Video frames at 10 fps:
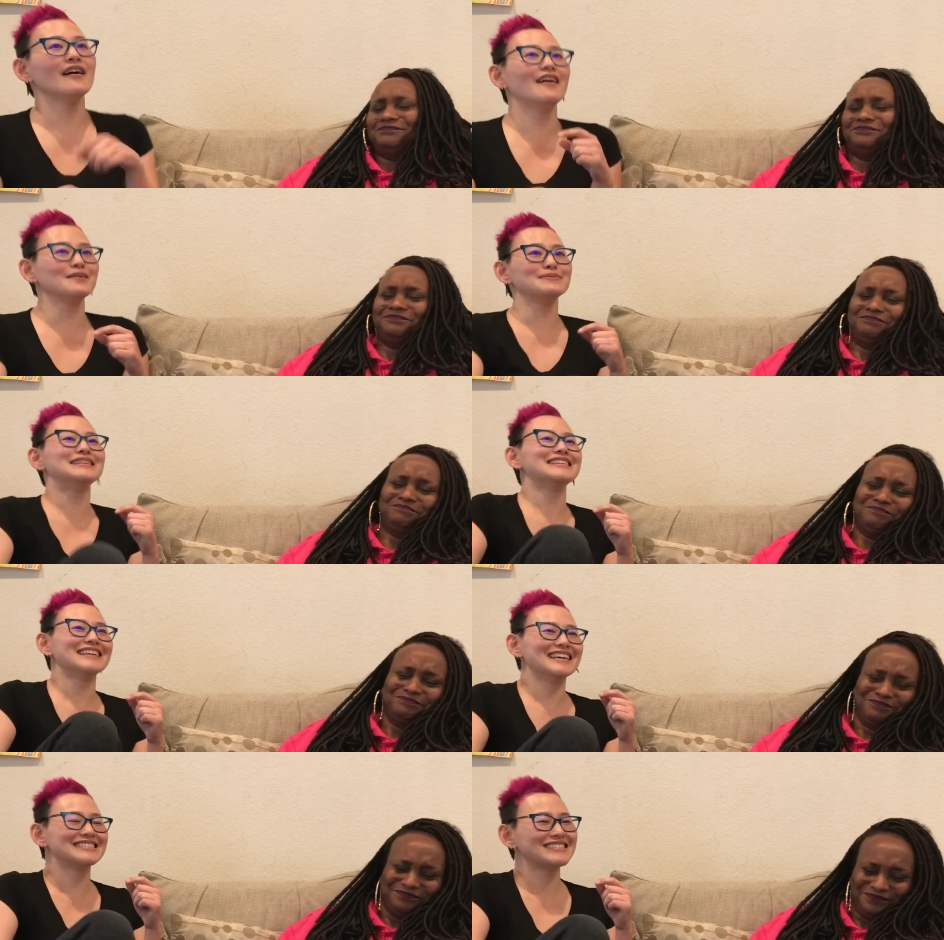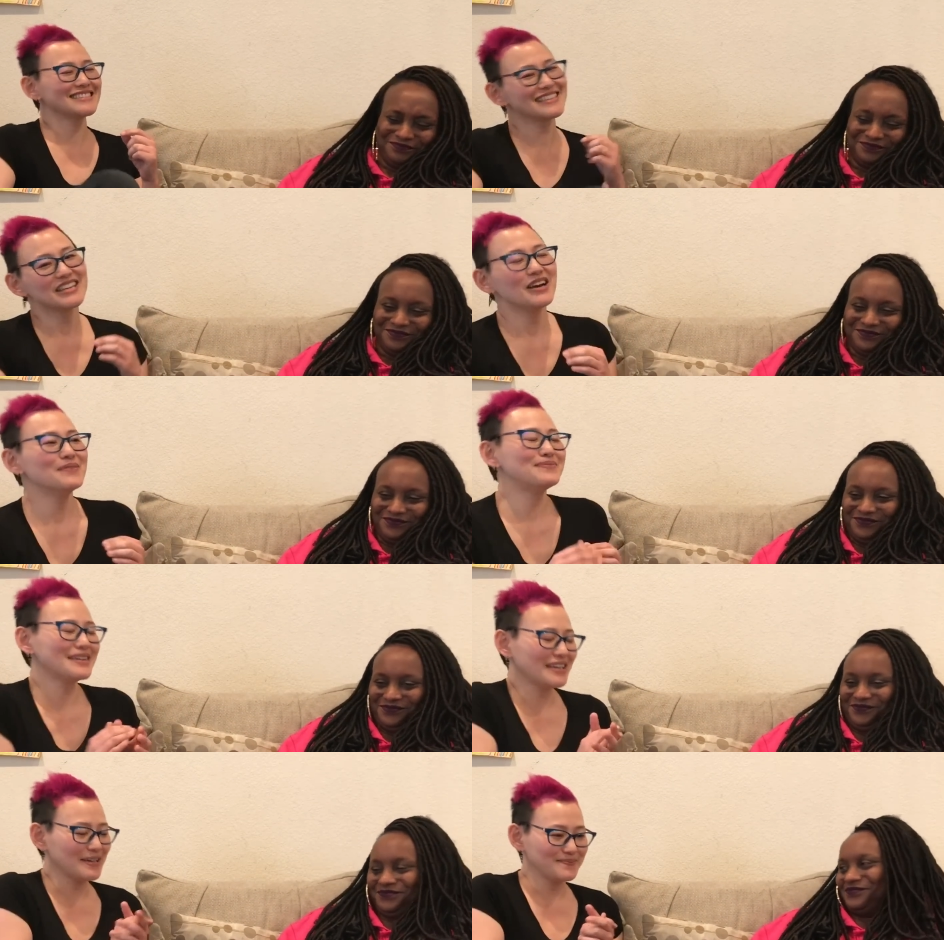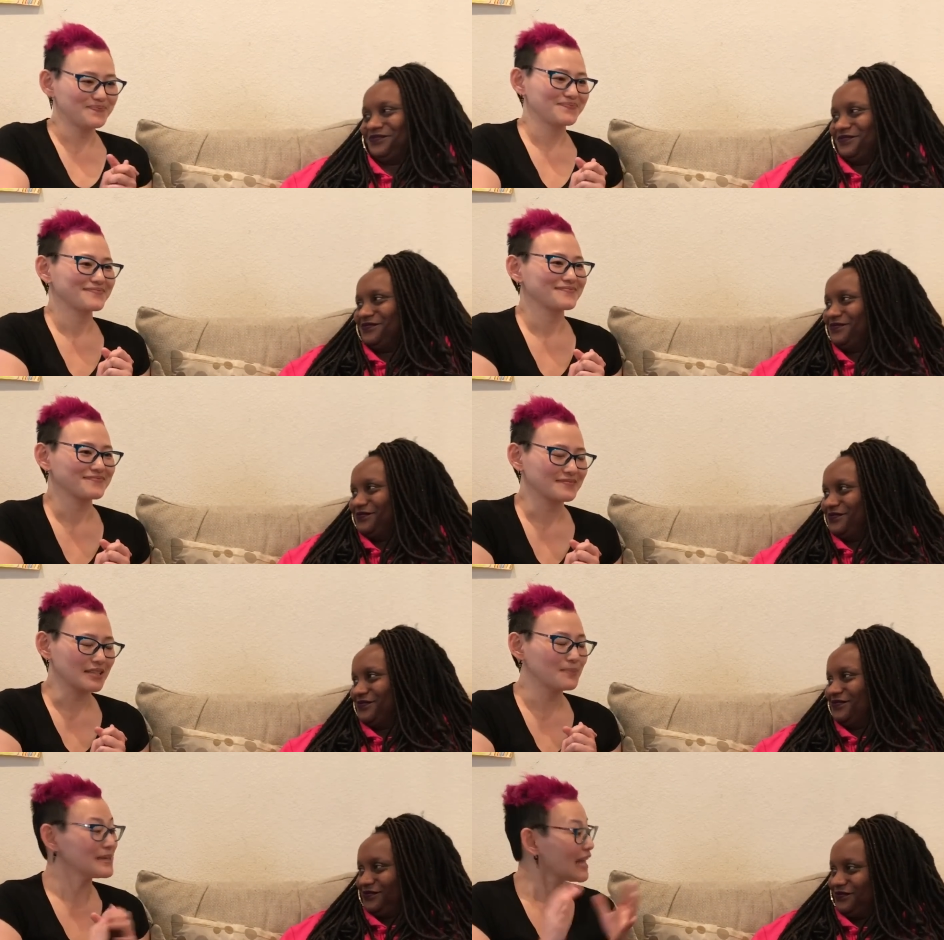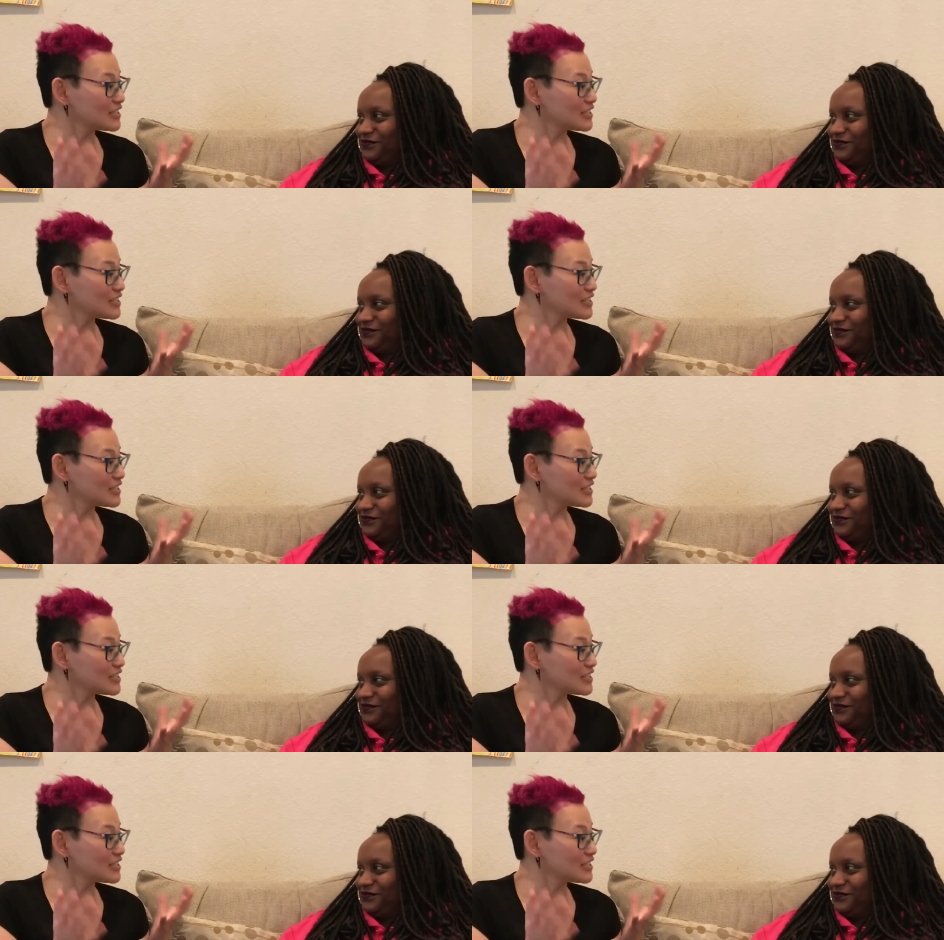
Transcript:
Speaker 1: on BTS. But um, but yeah,